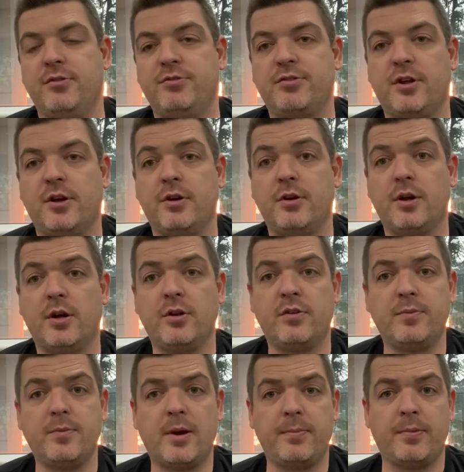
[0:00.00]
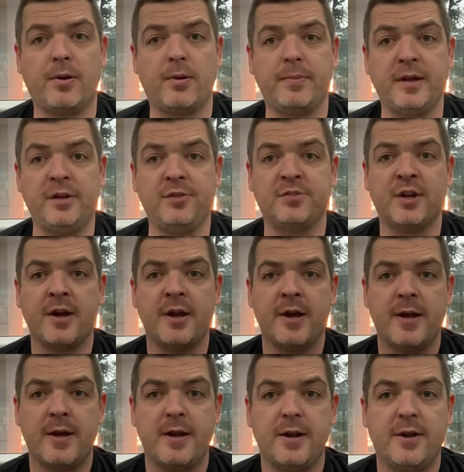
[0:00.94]
So a lot of my properties,
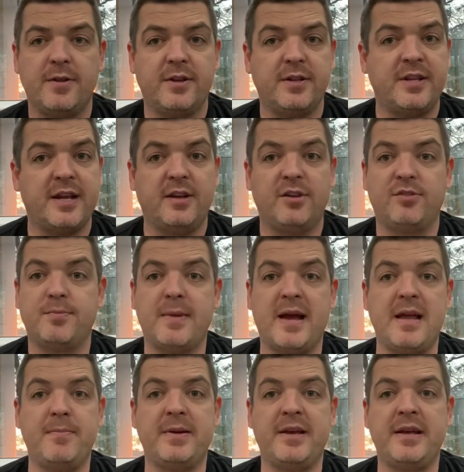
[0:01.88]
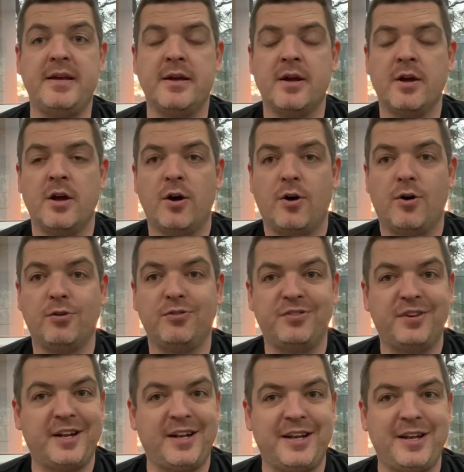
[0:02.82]
you know, the tenants may be on
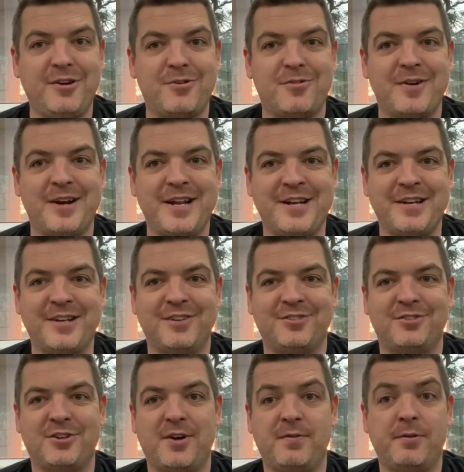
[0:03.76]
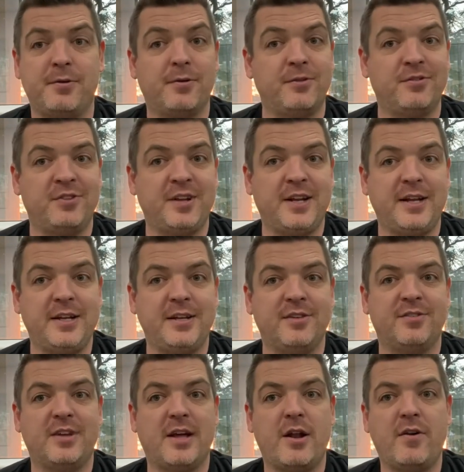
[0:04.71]
Centrelink already. So if they're on Centrelink
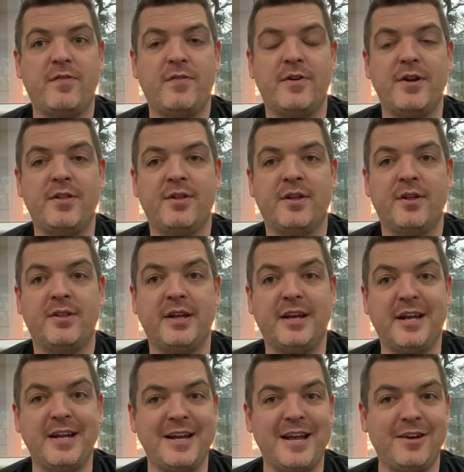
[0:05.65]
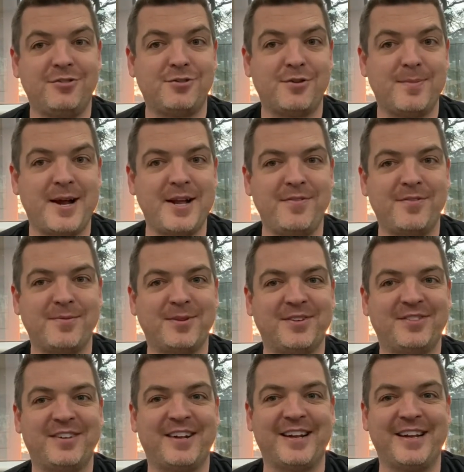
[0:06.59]
to start off with, they're getting extra money from
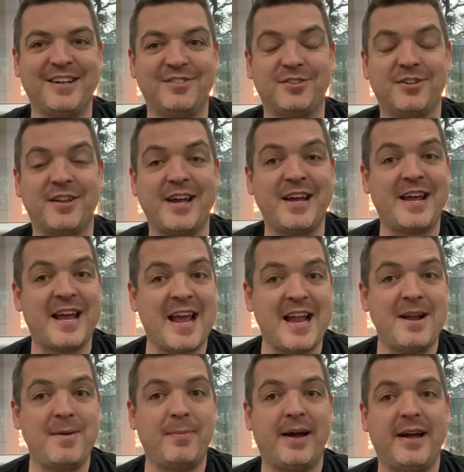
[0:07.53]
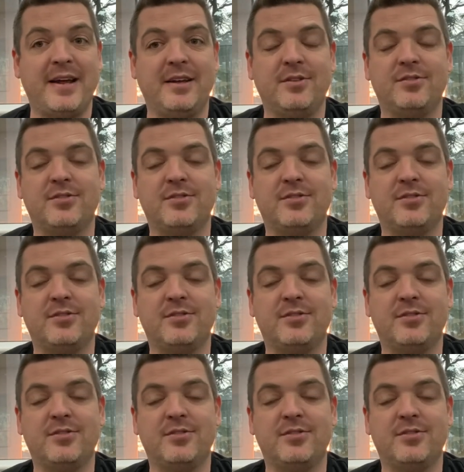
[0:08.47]
the Centrelink, so they can pay.